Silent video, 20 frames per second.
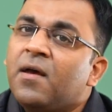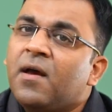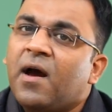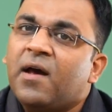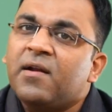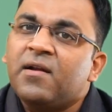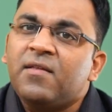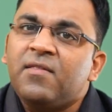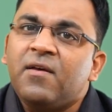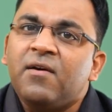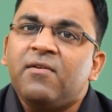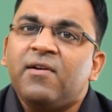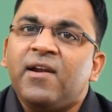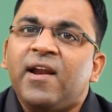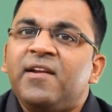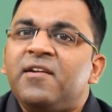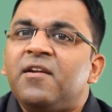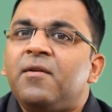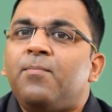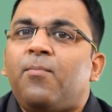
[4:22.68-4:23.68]
Another
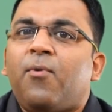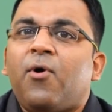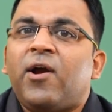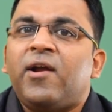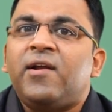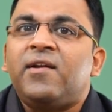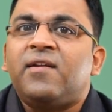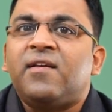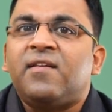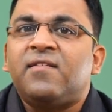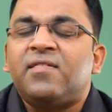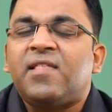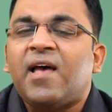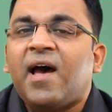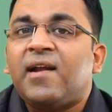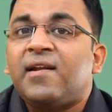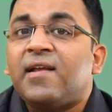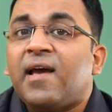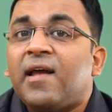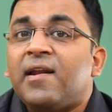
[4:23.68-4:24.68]
related point is
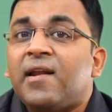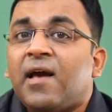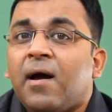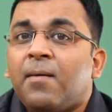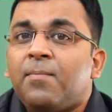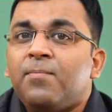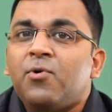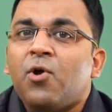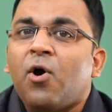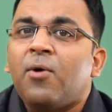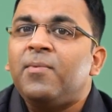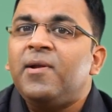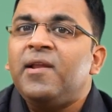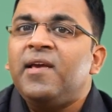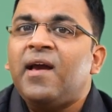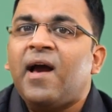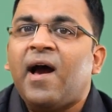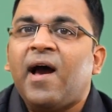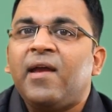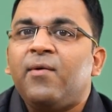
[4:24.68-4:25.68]
that an
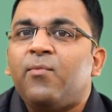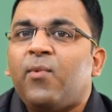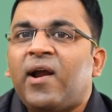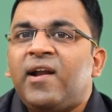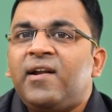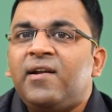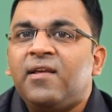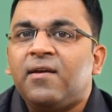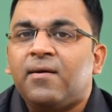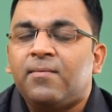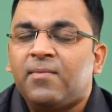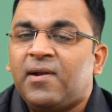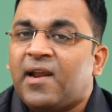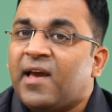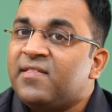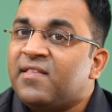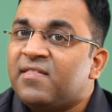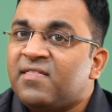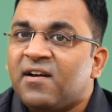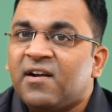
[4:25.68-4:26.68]
abnormally high YTM,
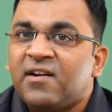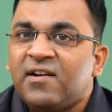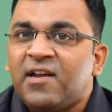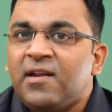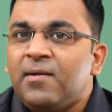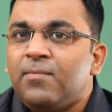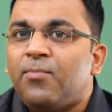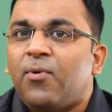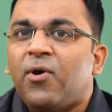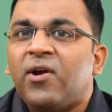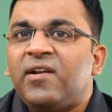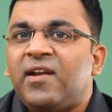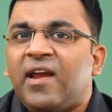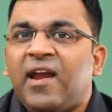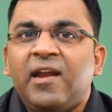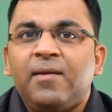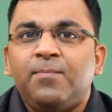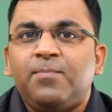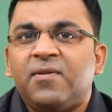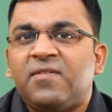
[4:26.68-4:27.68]
like the
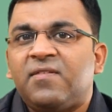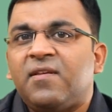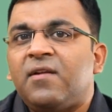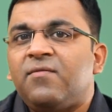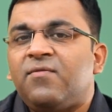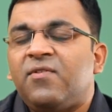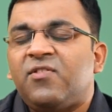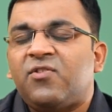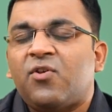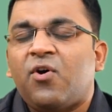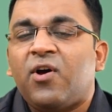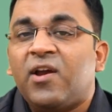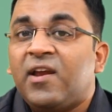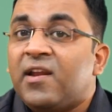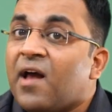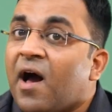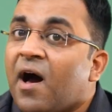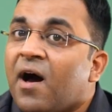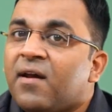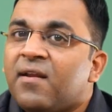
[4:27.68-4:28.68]
13.8% we saw
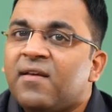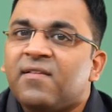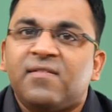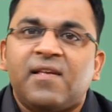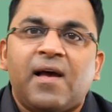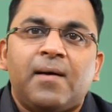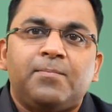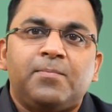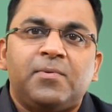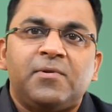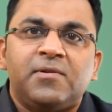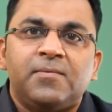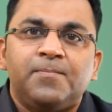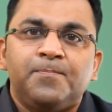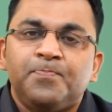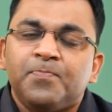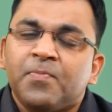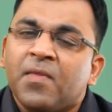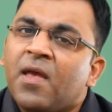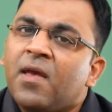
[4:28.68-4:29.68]
in our example,
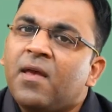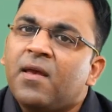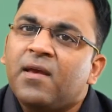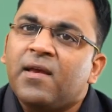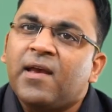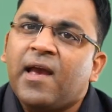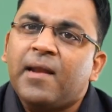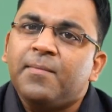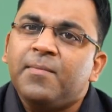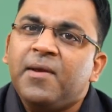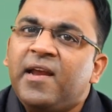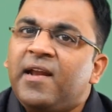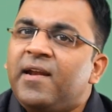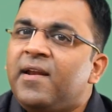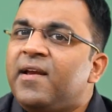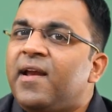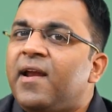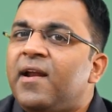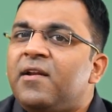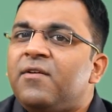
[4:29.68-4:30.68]
can be
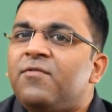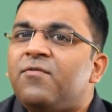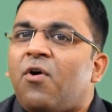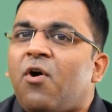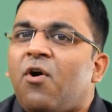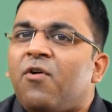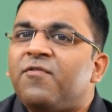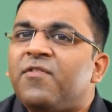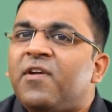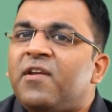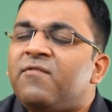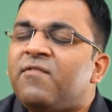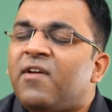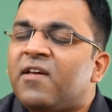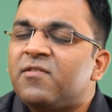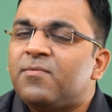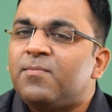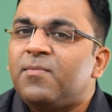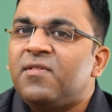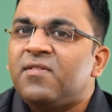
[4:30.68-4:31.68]
indicative of
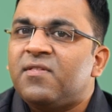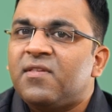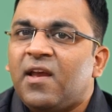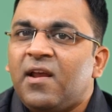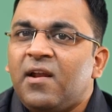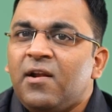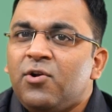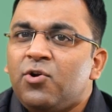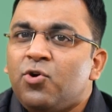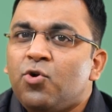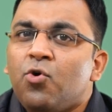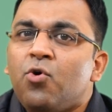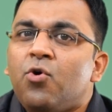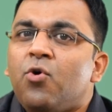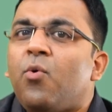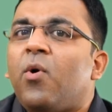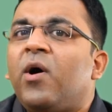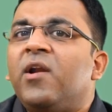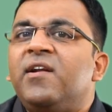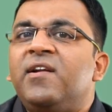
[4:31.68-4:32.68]
investments in low
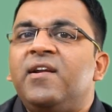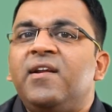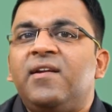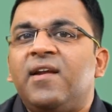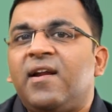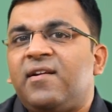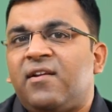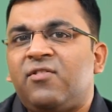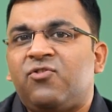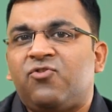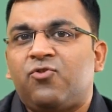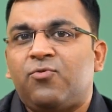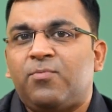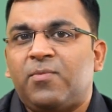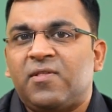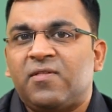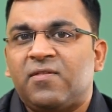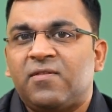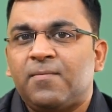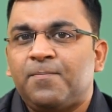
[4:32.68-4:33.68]
quality debt
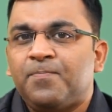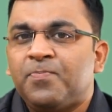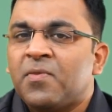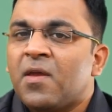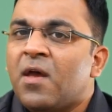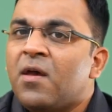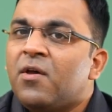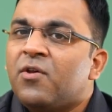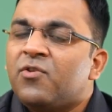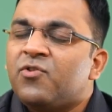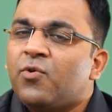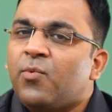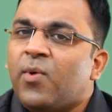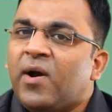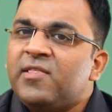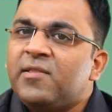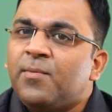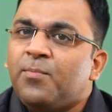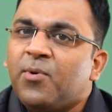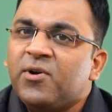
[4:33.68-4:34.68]
instruments. So
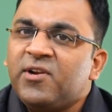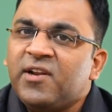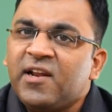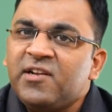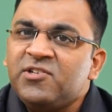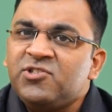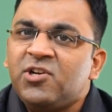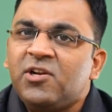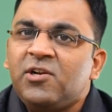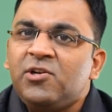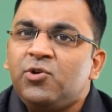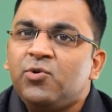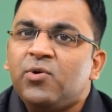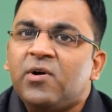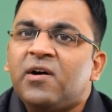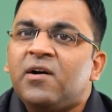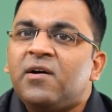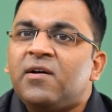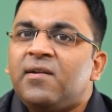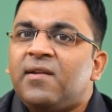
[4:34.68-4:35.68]
while the potential to
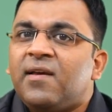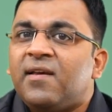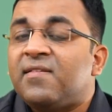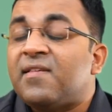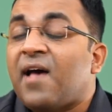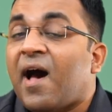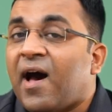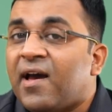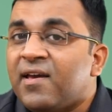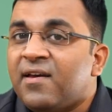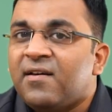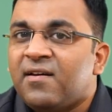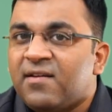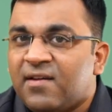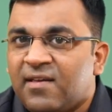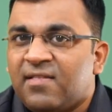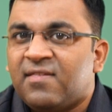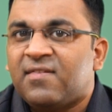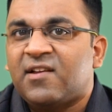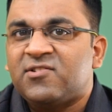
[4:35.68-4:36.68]
earn is higher
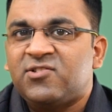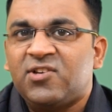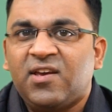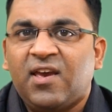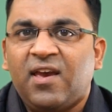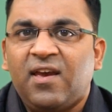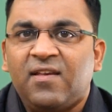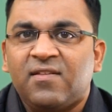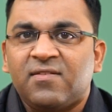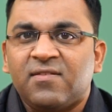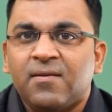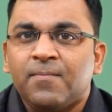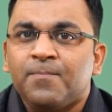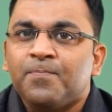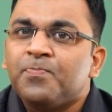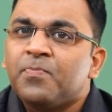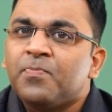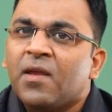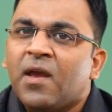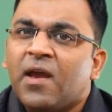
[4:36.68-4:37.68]
in such a case,
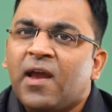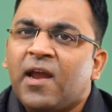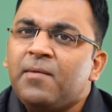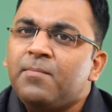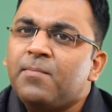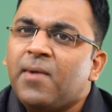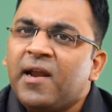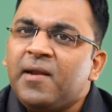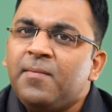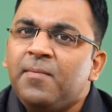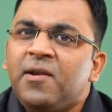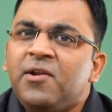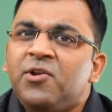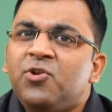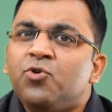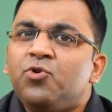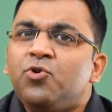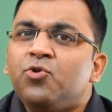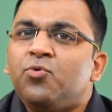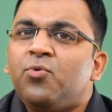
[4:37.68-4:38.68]
it might be
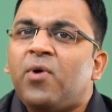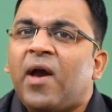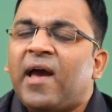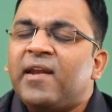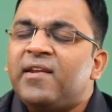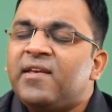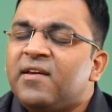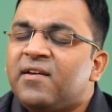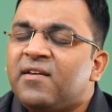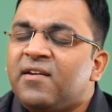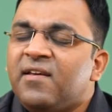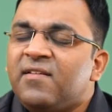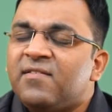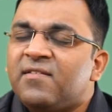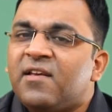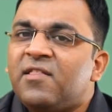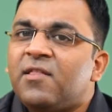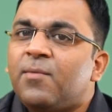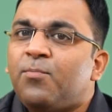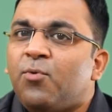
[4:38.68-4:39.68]
due to an increase
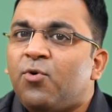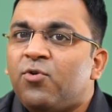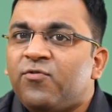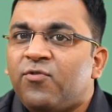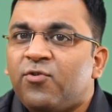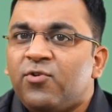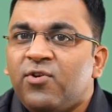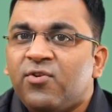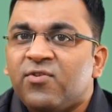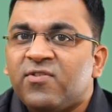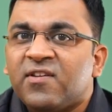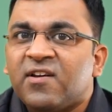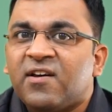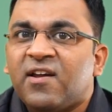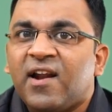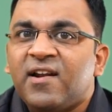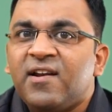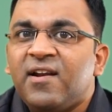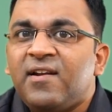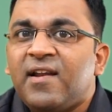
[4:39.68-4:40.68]
in the portfolio's
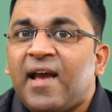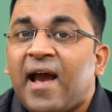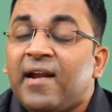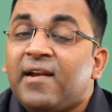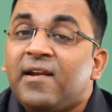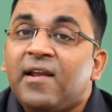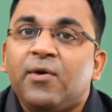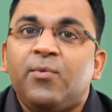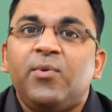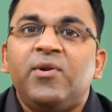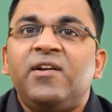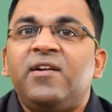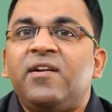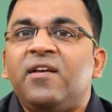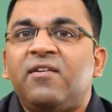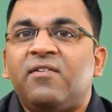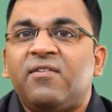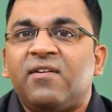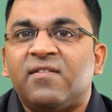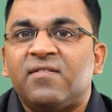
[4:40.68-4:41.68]
credit and
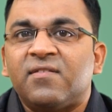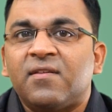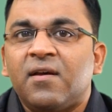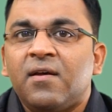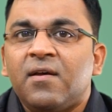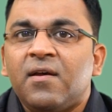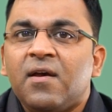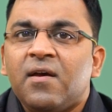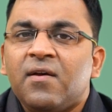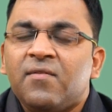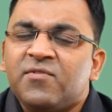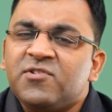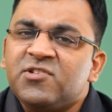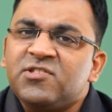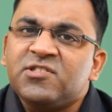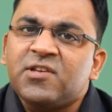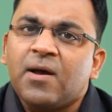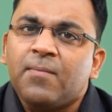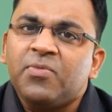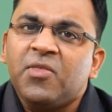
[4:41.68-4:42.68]
liquidity risk, which
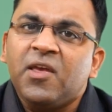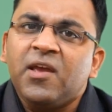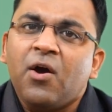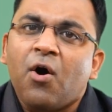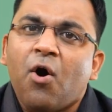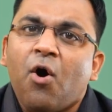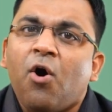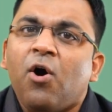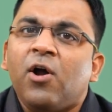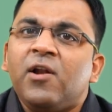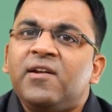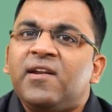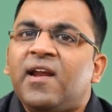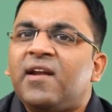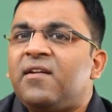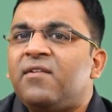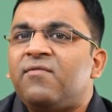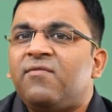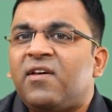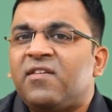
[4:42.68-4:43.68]
is something all
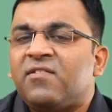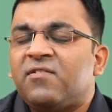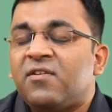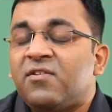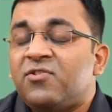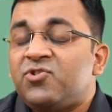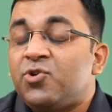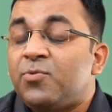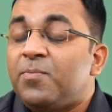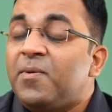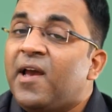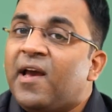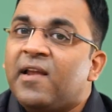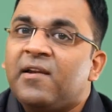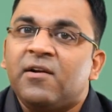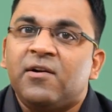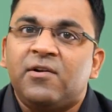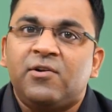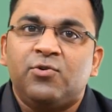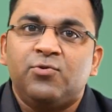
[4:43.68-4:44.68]
debt investors should be
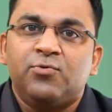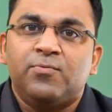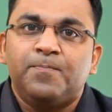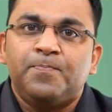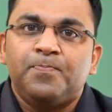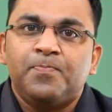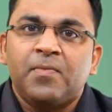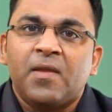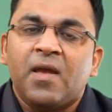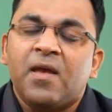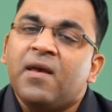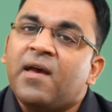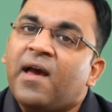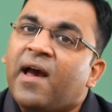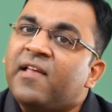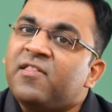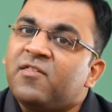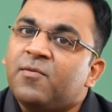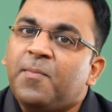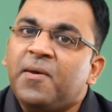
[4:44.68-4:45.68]
alert to.
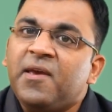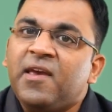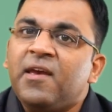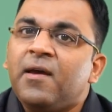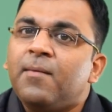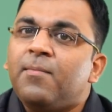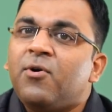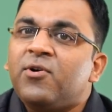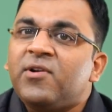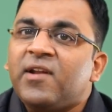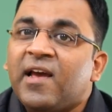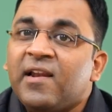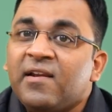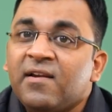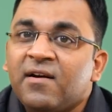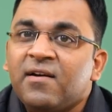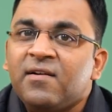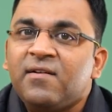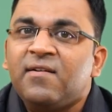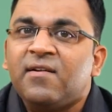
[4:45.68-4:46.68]
And speaking about
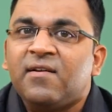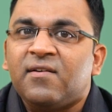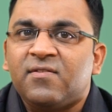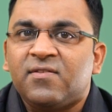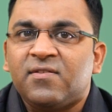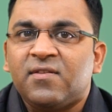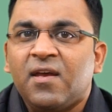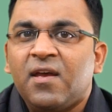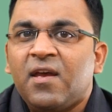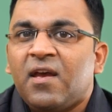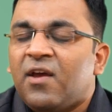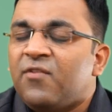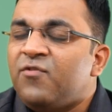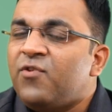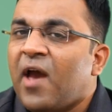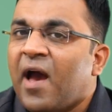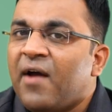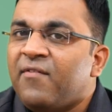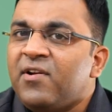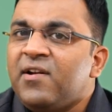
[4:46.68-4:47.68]
alertness, if
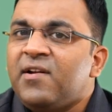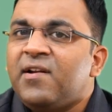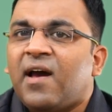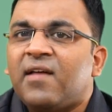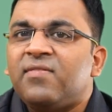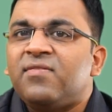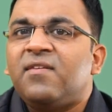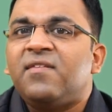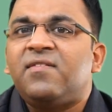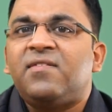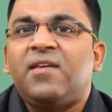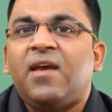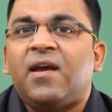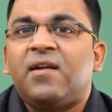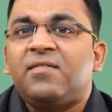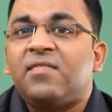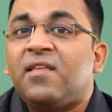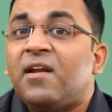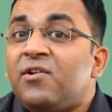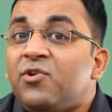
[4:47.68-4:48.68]
you haven't done this
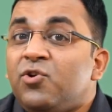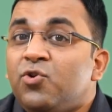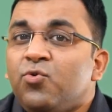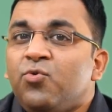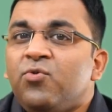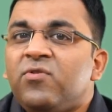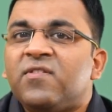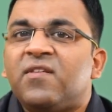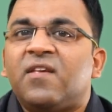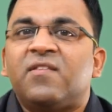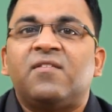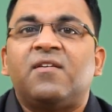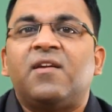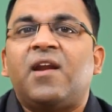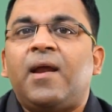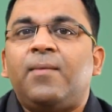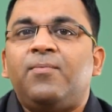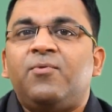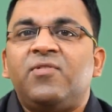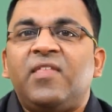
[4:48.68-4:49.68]
yet, then do
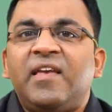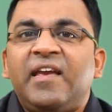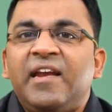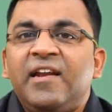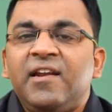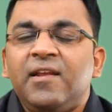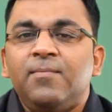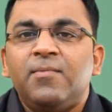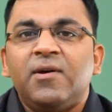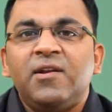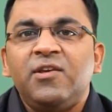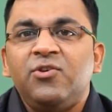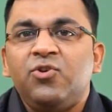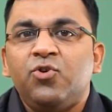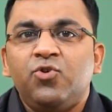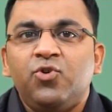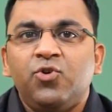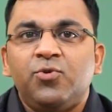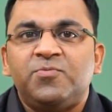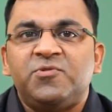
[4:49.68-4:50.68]
subscribe to the ET Money
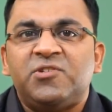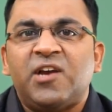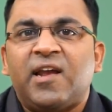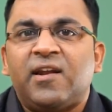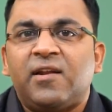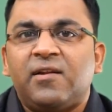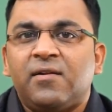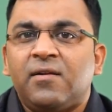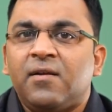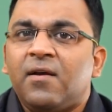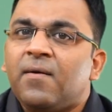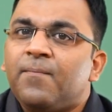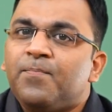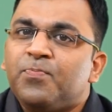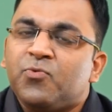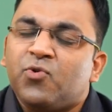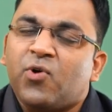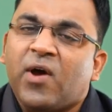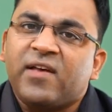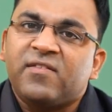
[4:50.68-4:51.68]
YouTube channel
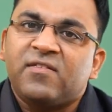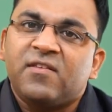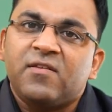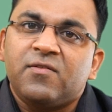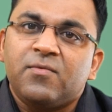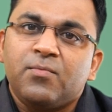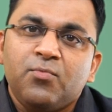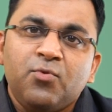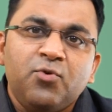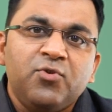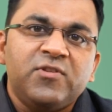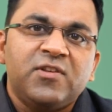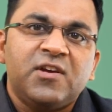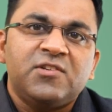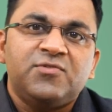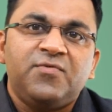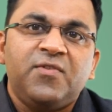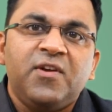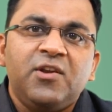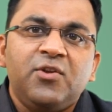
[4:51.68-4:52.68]
to access more
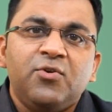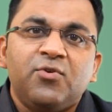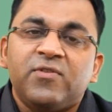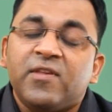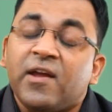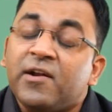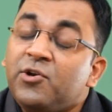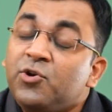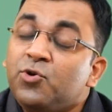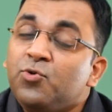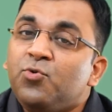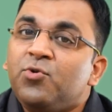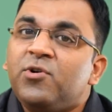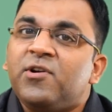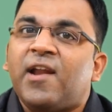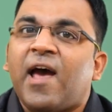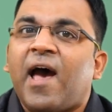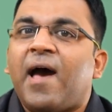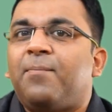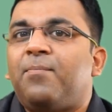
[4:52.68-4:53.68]
such videos, and do
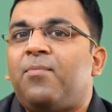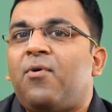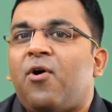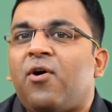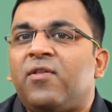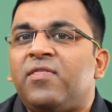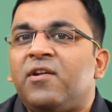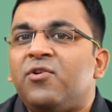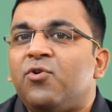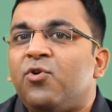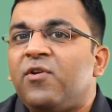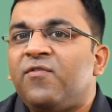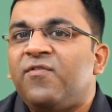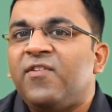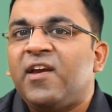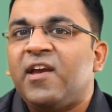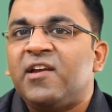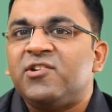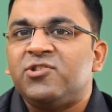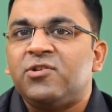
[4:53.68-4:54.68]
tap on the
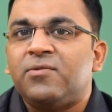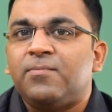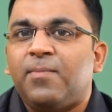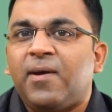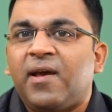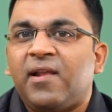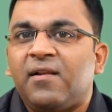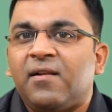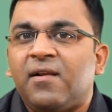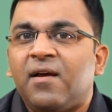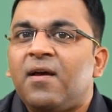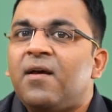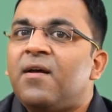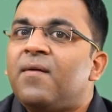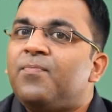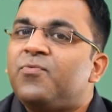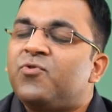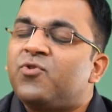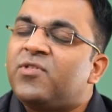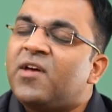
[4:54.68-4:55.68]
notification bell
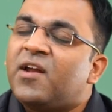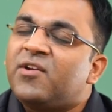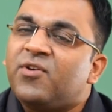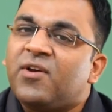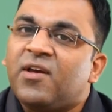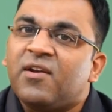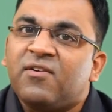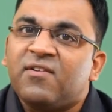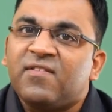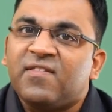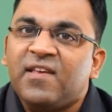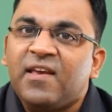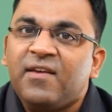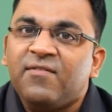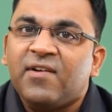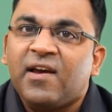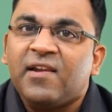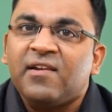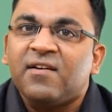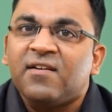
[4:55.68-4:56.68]
so that you can
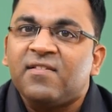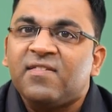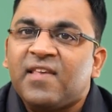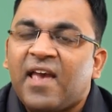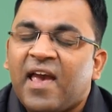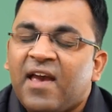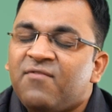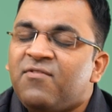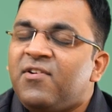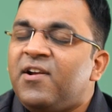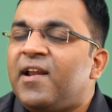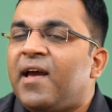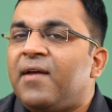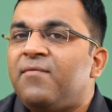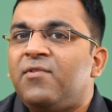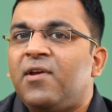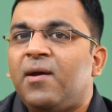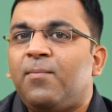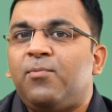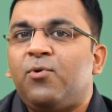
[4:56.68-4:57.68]
receive alerts every
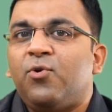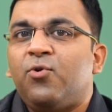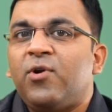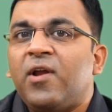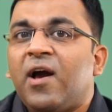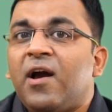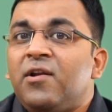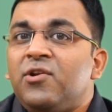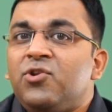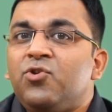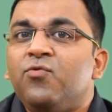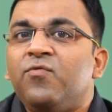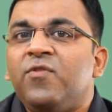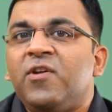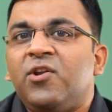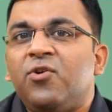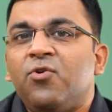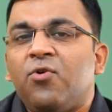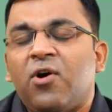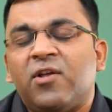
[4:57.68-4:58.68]
time we upload a new
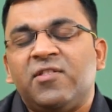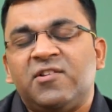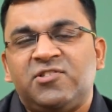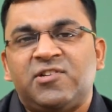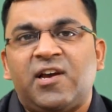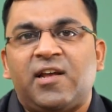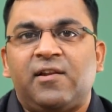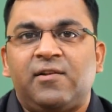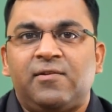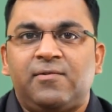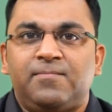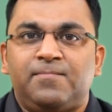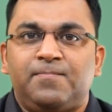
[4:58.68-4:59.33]
video on the channel.